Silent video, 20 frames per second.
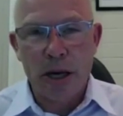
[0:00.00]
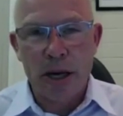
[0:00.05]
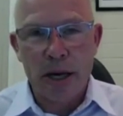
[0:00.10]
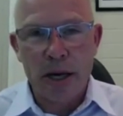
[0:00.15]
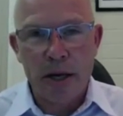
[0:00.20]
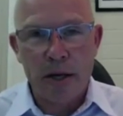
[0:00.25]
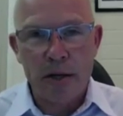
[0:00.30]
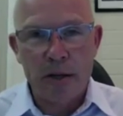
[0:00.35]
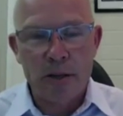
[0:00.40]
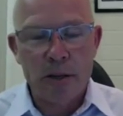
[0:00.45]

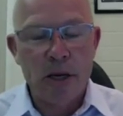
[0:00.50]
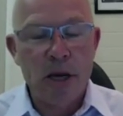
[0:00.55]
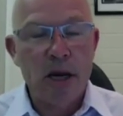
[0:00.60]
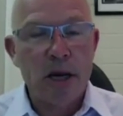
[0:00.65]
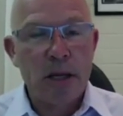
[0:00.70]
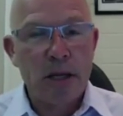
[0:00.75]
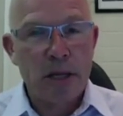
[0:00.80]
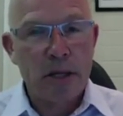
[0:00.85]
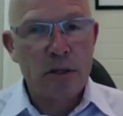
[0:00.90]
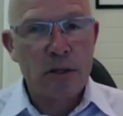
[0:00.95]
ours
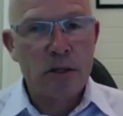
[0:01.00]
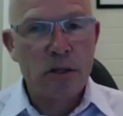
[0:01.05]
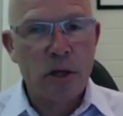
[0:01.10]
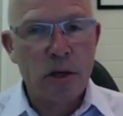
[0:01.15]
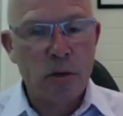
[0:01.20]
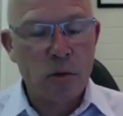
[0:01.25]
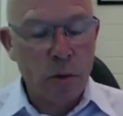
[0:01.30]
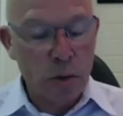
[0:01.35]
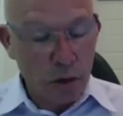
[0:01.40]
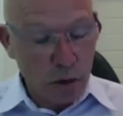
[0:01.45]
that is
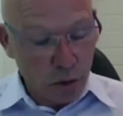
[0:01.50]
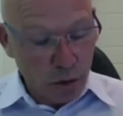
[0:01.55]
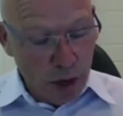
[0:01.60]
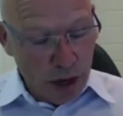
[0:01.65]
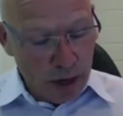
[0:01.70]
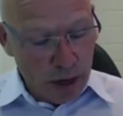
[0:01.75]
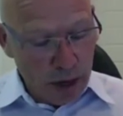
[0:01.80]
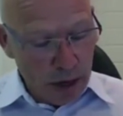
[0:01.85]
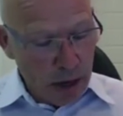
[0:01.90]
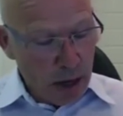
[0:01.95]
so well
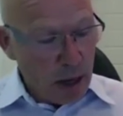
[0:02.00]
run.